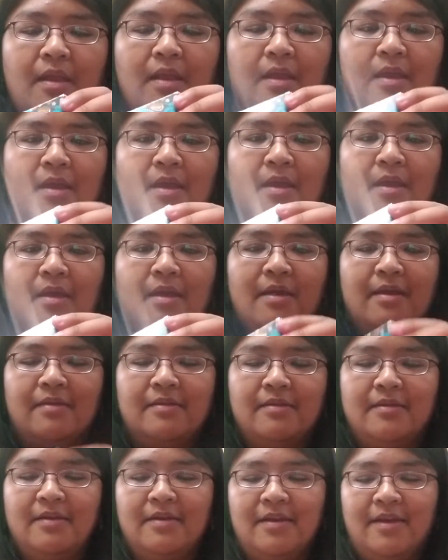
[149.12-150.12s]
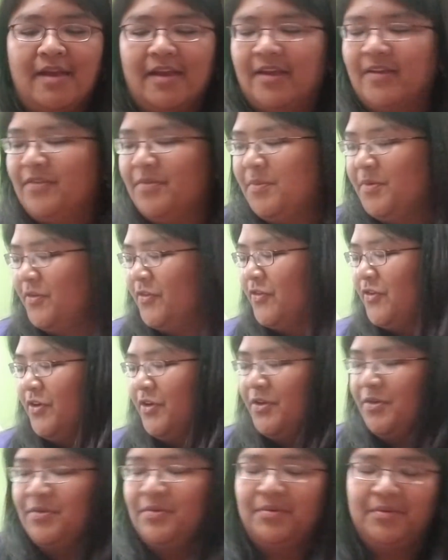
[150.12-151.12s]
And I guess I'm going to show
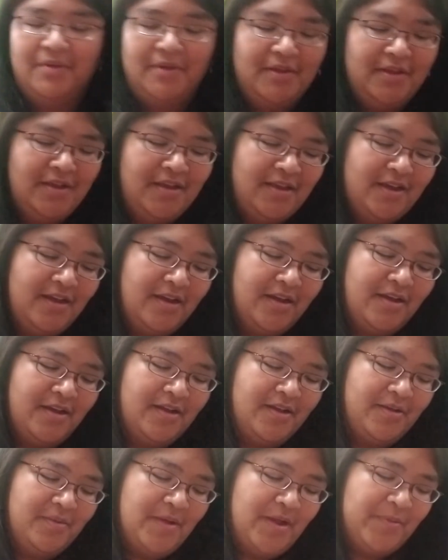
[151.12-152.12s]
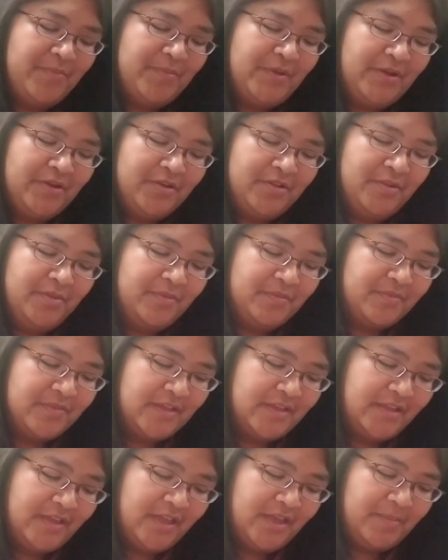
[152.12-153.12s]
you. I'm not going to
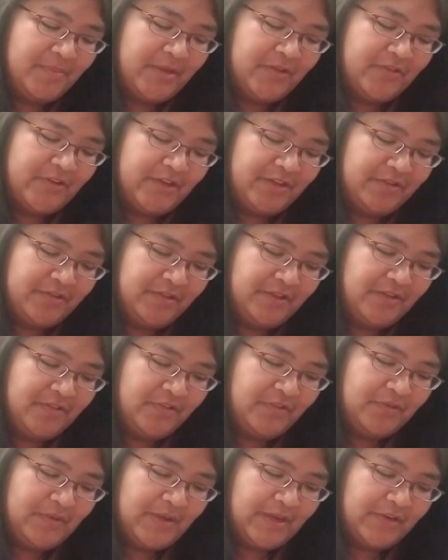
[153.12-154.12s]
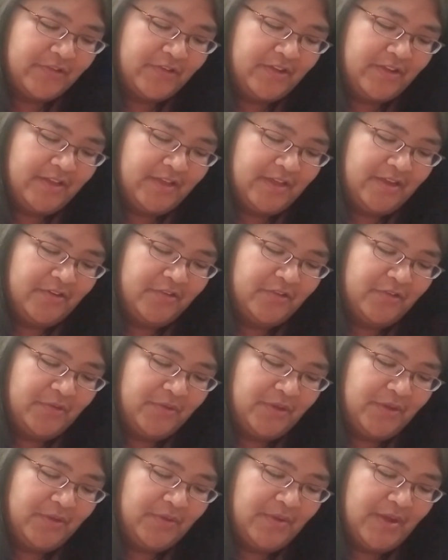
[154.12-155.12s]
dedicate my channel into actually like
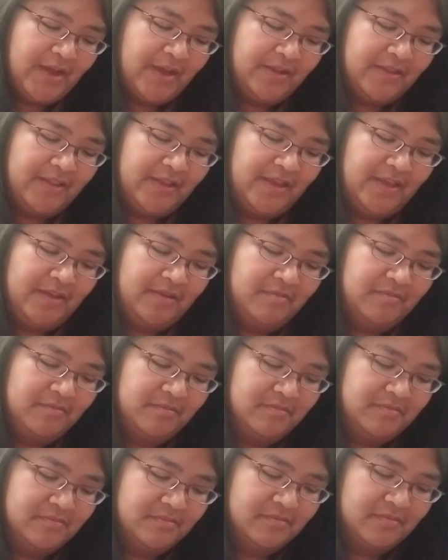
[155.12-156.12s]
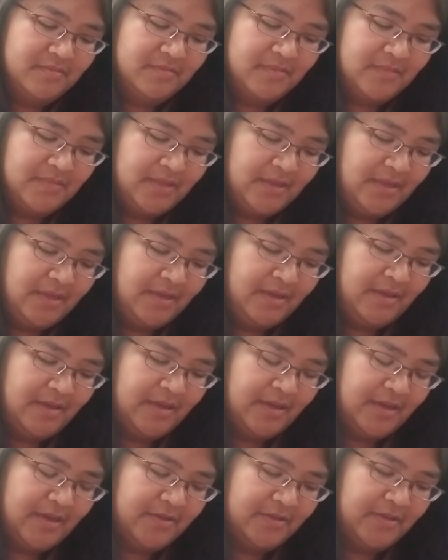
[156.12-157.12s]
showing you how they
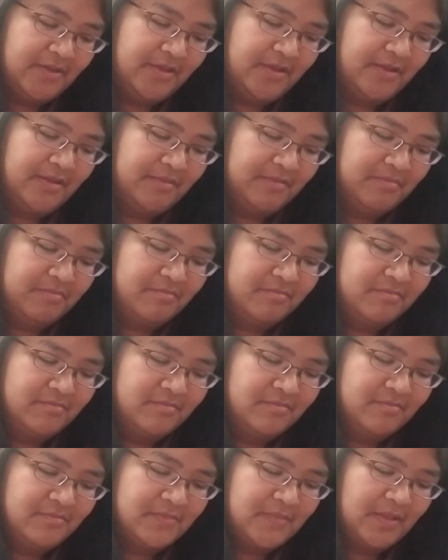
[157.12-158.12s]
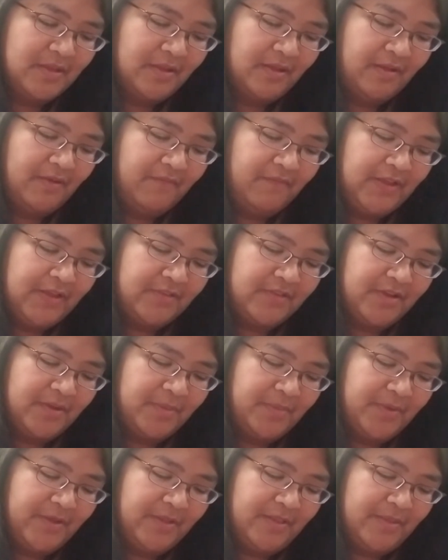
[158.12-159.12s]
fizz
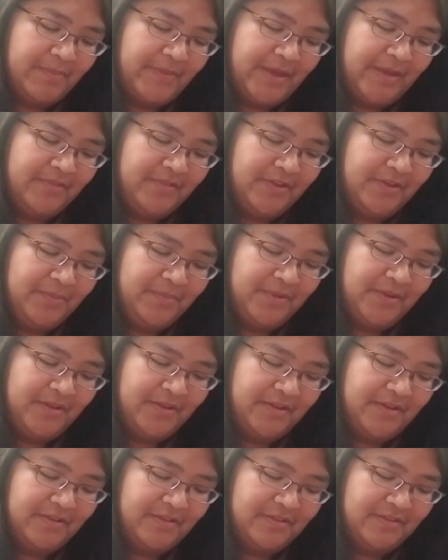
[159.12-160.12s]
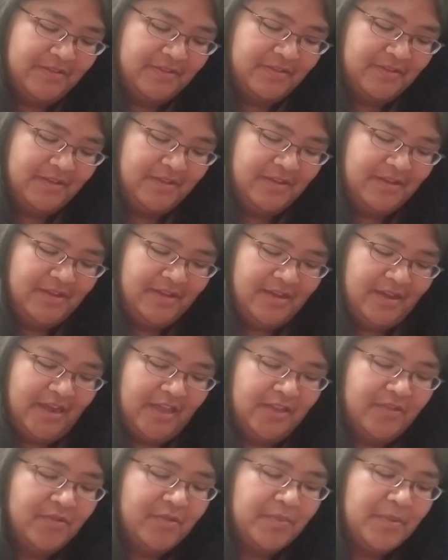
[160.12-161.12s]
up in the bathtub, because I
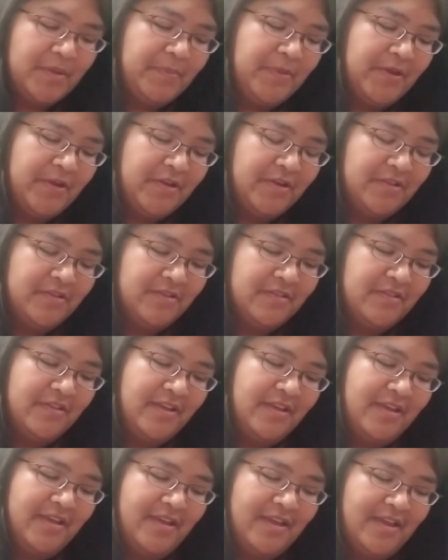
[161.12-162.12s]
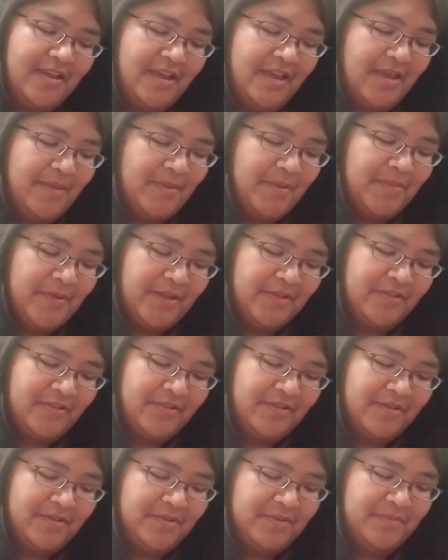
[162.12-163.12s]
live with my parents and my
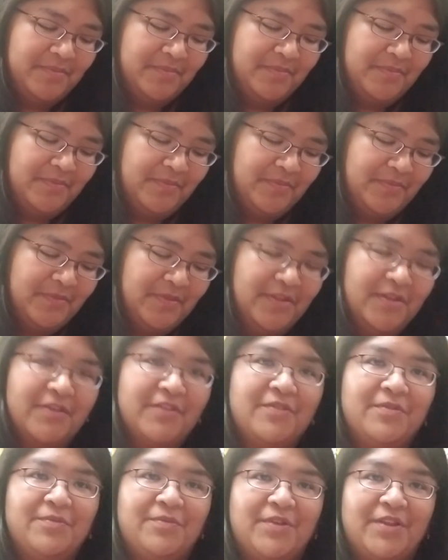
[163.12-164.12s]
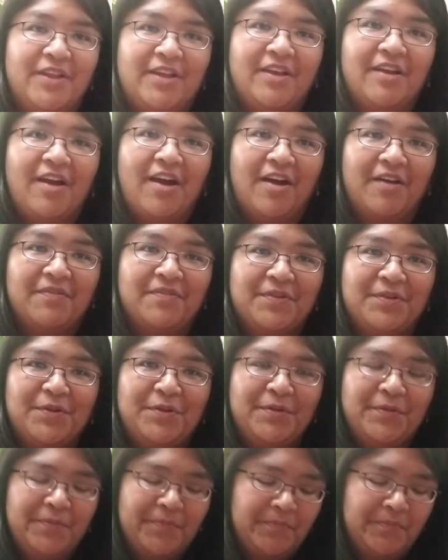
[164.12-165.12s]
bathtub looks really awful.